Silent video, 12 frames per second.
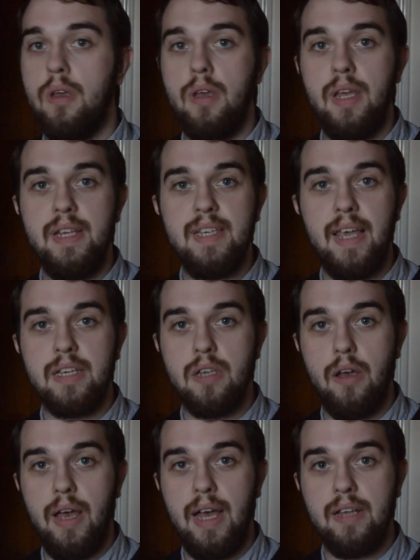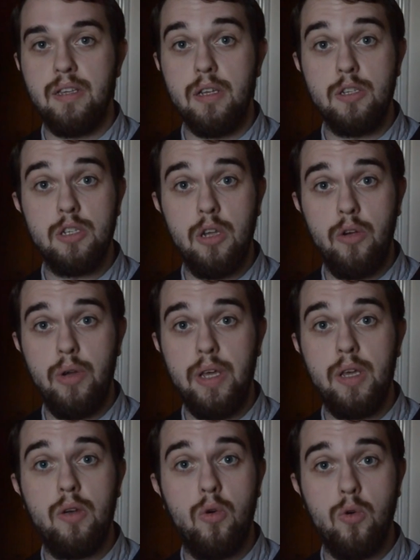He takes her hand, and slowly,
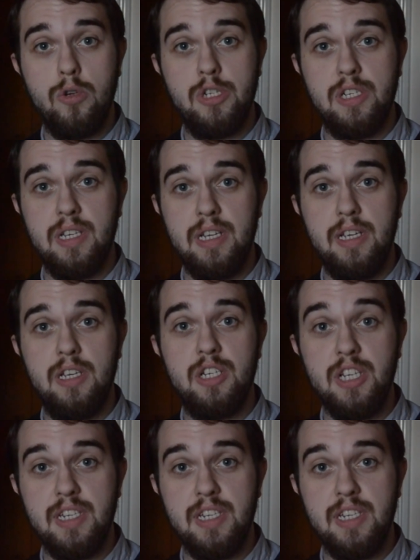cautiously, she